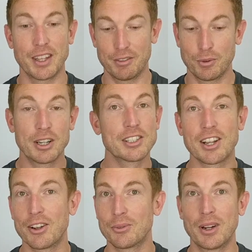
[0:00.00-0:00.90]
if work's
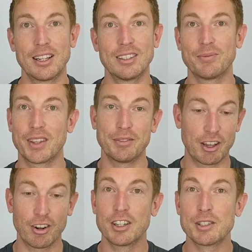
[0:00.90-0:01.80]
going well, if
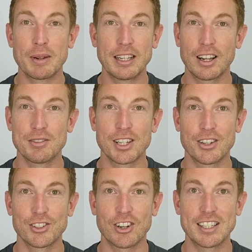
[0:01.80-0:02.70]
there aren't as many
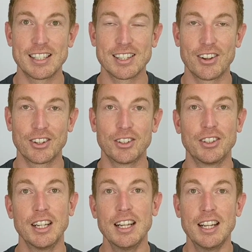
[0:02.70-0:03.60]
lifestyle stresses going
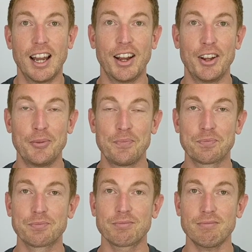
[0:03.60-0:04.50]
on,